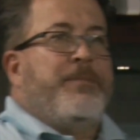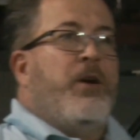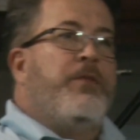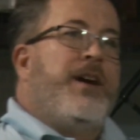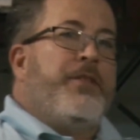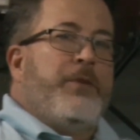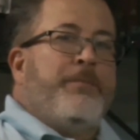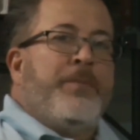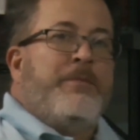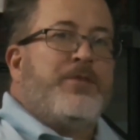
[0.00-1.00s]
No, the other one.
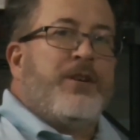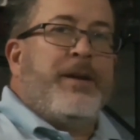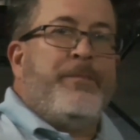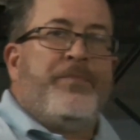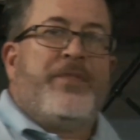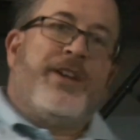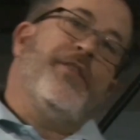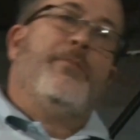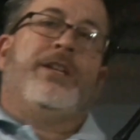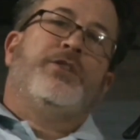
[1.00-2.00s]
I'm sorry. The
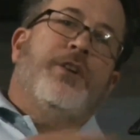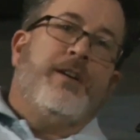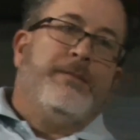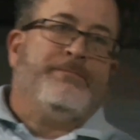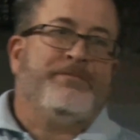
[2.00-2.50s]
other big chart.